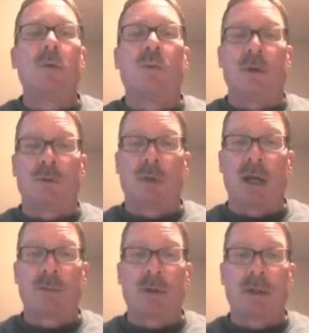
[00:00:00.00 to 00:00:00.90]
We
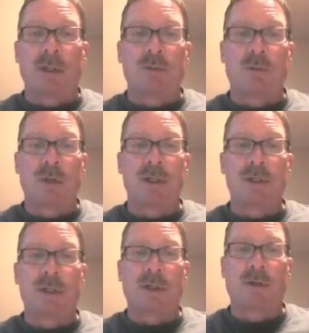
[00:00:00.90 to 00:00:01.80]
talked about these
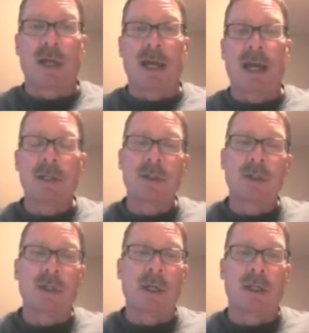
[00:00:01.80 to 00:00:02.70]
regions in
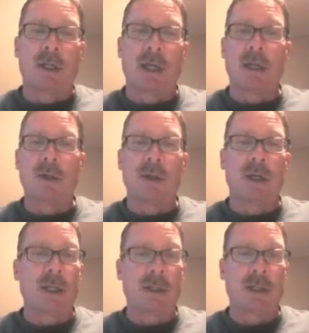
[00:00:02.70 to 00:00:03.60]
class, and again,
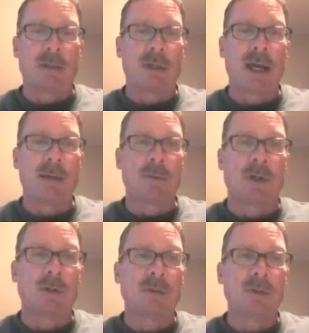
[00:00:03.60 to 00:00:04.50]
the
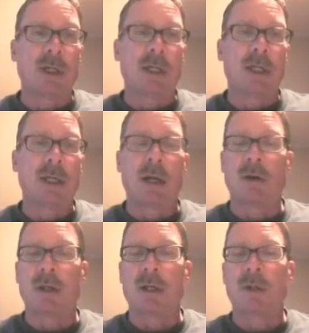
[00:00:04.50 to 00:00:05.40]
abdominal
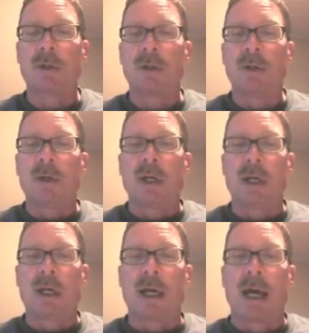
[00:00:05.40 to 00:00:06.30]
area
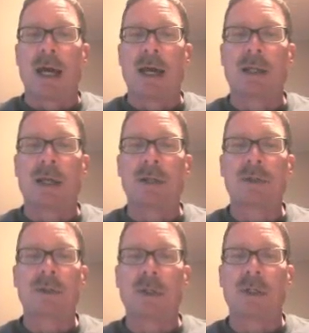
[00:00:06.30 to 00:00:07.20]

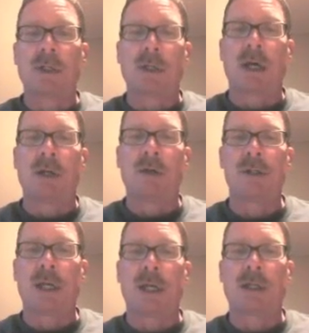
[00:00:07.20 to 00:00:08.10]
highlights
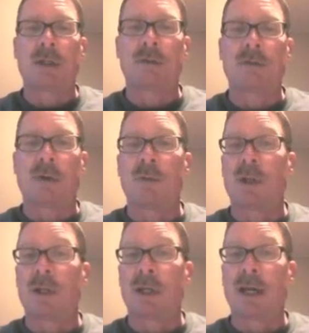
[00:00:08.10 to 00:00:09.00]
understanding things very
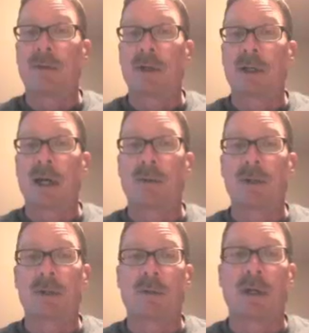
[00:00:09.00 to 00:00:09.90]
well and having a common
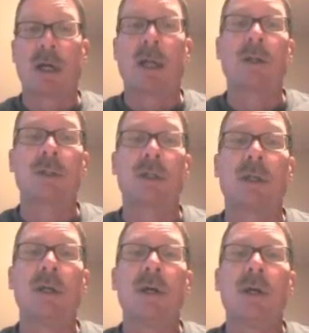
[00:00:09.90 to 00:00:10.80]
terminology
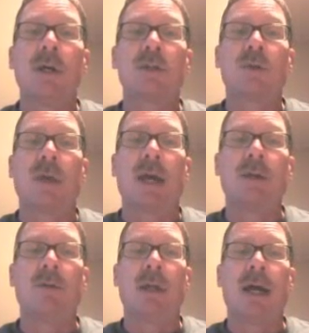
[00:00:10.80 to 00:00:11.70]
so that
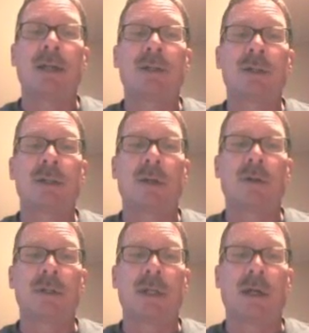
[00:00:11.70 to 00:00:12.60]
you not just
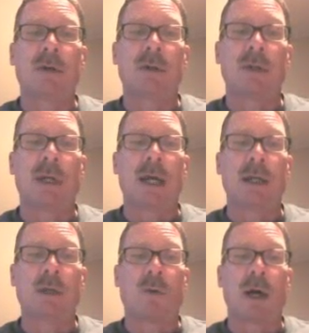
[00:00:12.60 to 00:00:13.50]
understand the
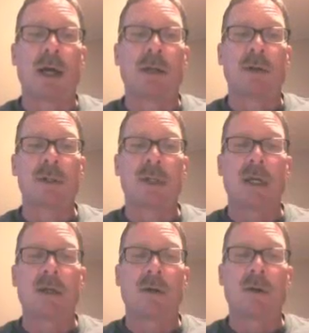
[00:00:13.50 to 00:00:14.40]
9 quadrants
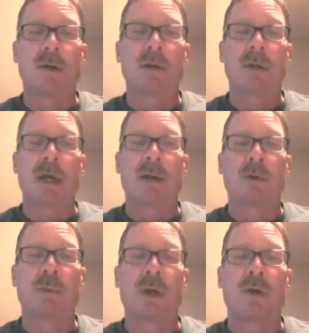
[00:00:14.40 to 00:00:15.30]
that your
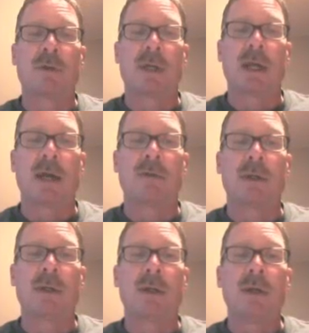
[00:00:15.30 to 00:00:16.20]
abdominal pelvic
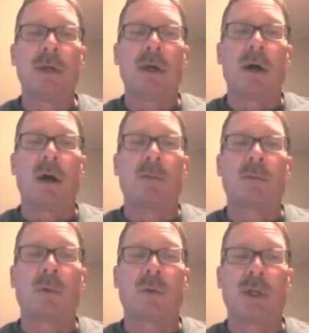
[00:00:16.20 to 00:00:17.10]
cavity are
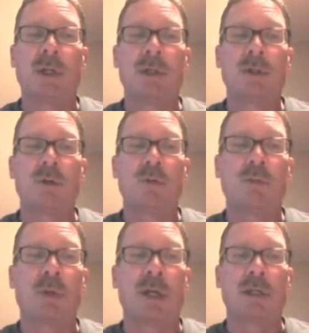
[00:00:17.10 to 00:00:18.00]
broken into,
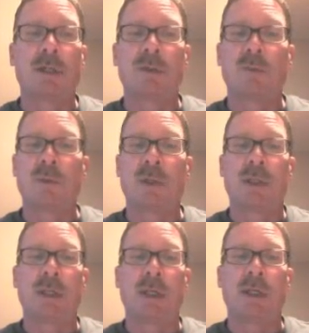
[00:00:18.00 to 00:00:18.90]
but
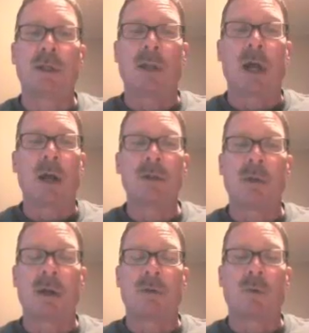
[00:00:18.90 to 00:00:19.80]
with the large
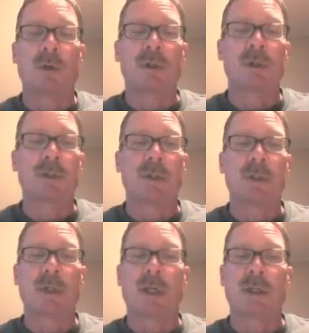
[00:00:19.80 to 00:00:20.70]
amount of organs
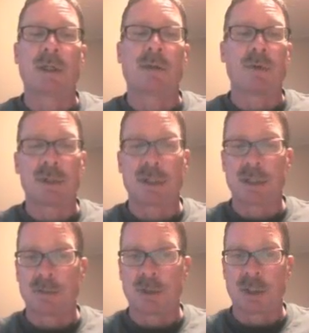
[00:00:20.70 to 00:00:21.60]
and different
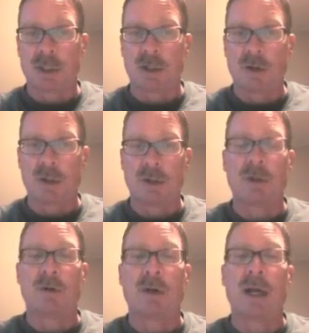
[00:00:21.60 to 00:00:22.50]
systems in here and their
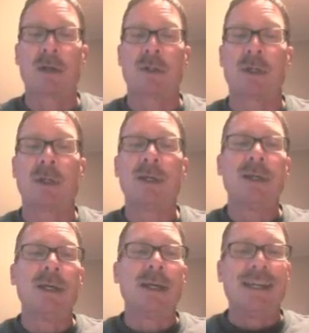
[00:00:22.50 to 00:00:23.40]
interaction,
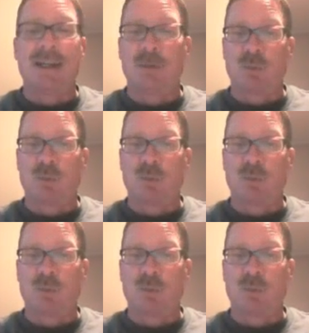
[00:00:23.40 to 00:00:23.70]
it